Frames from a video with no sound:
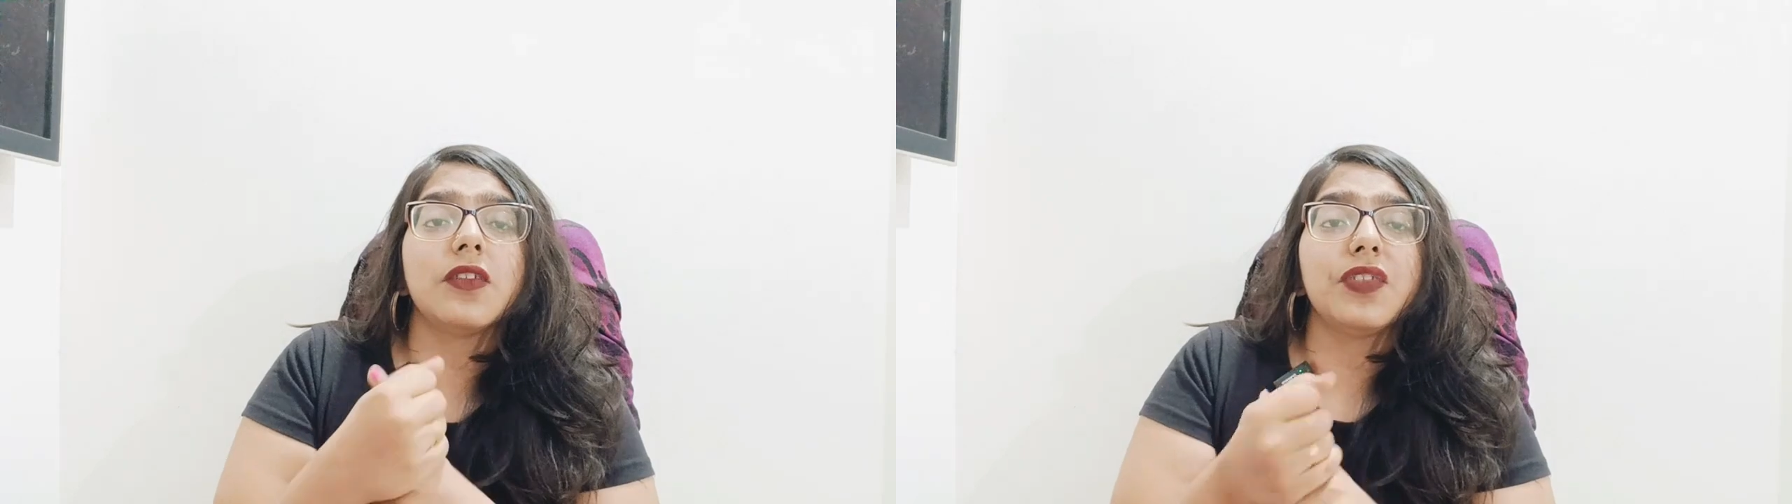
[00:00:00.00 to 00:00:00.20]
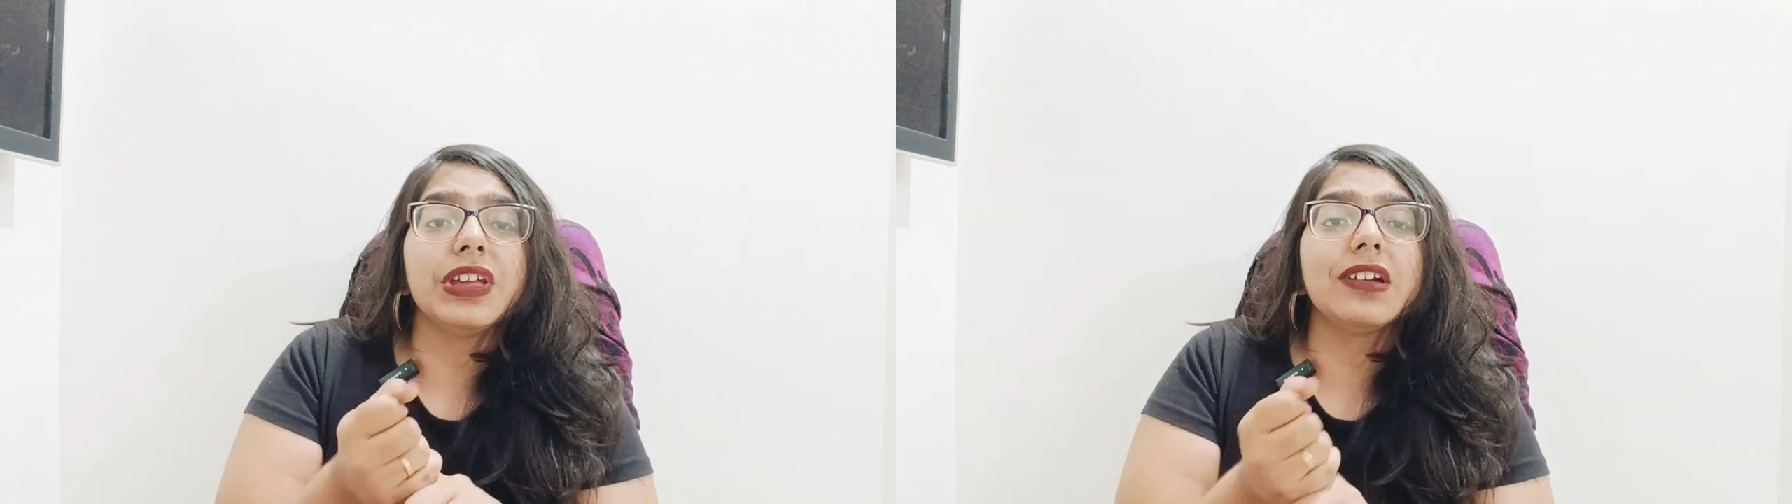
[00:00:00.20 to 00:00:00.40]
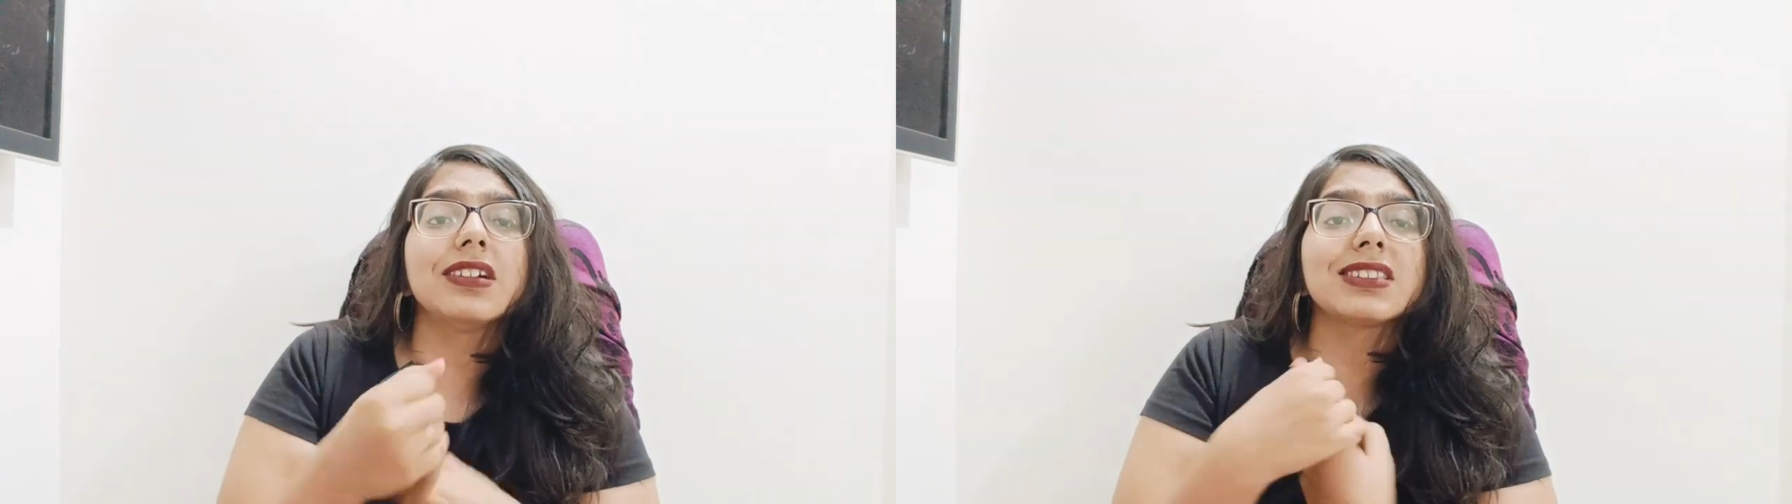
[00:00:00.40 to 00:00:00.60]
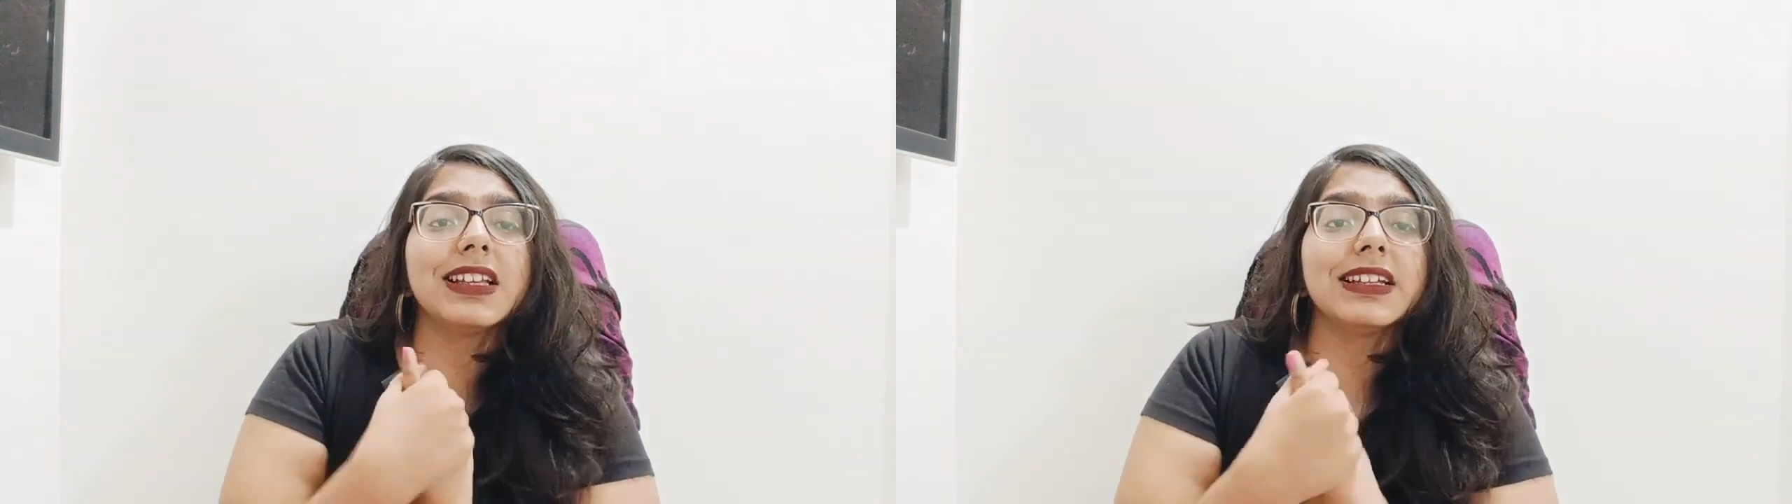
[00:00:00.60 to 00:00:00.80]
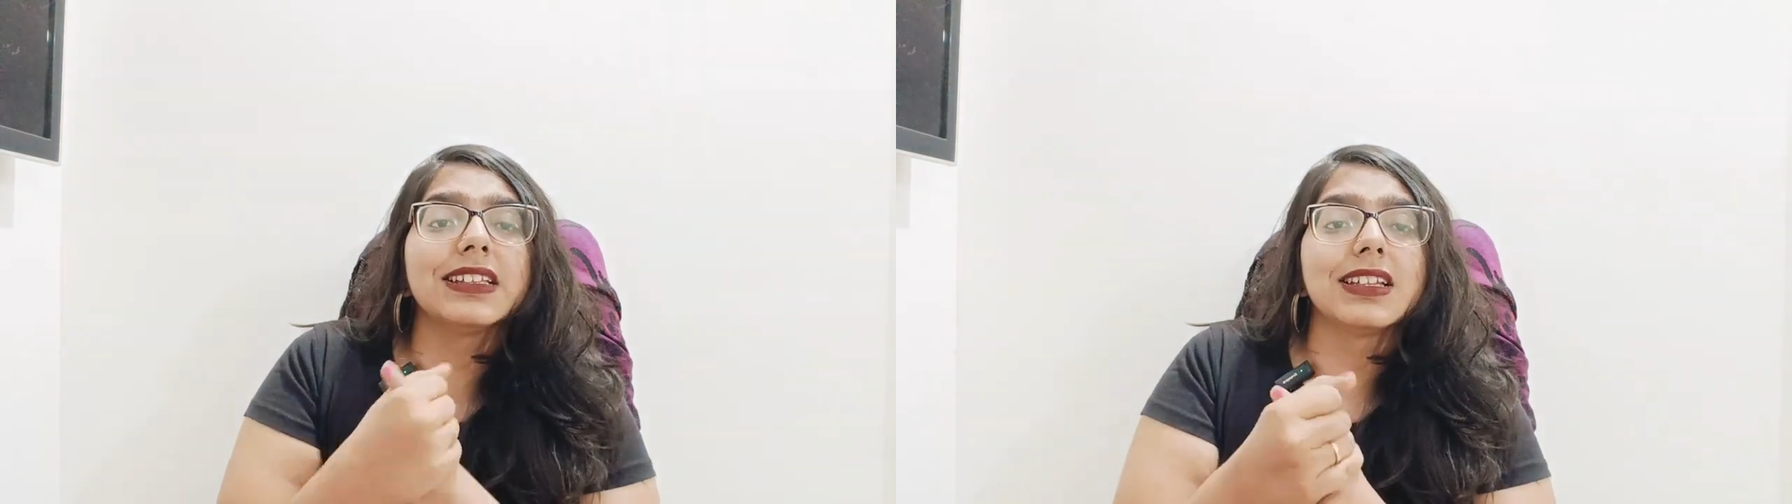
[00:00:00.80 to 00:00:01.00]
fingers
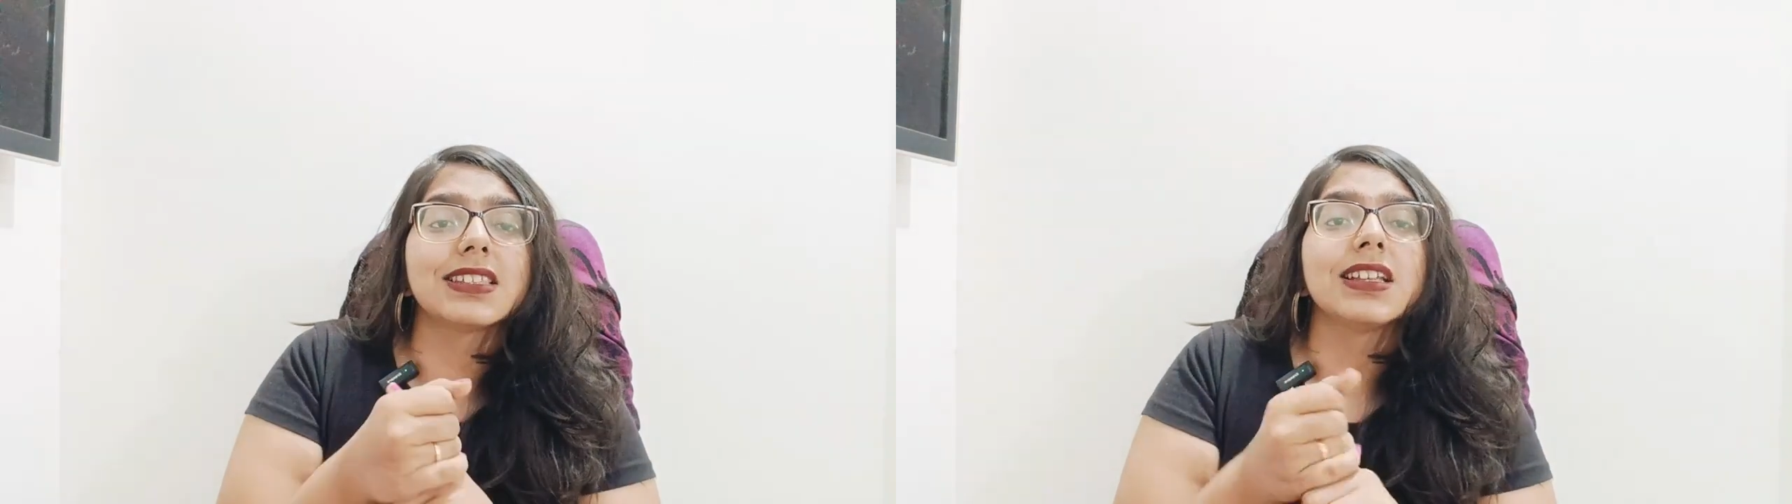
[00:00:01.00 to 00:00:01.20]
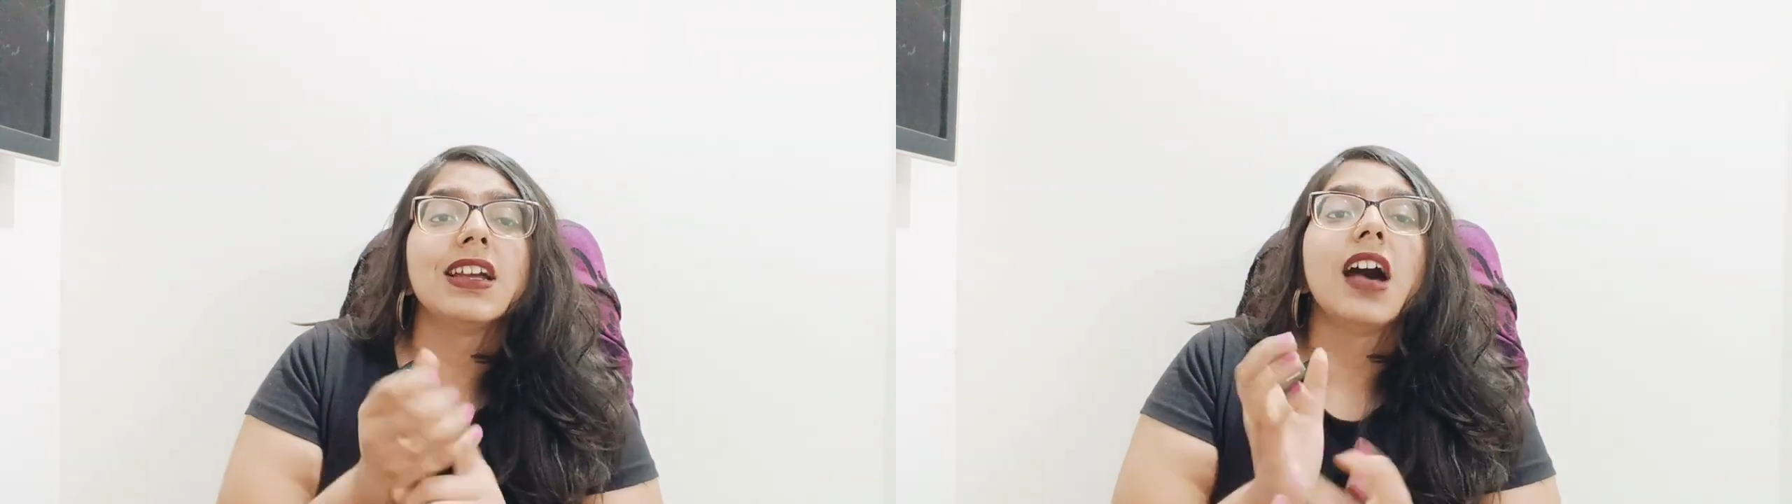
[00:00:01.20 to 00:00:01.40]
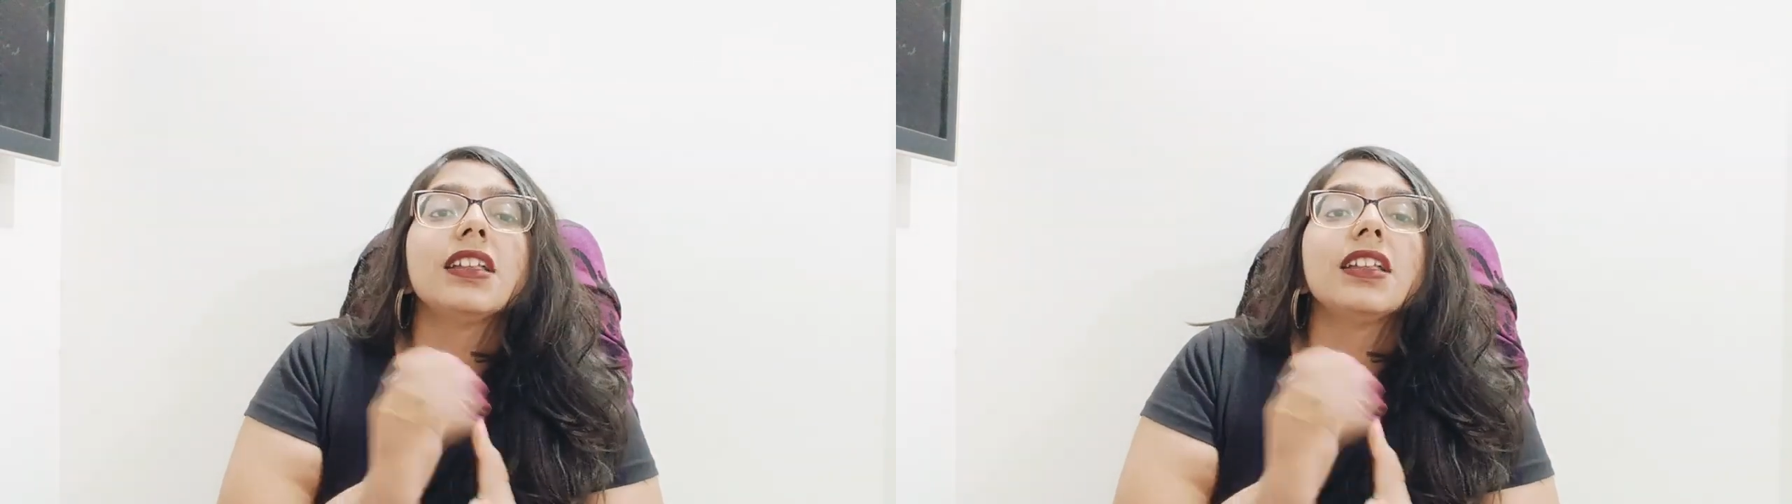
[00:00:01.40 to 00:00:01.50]
like this.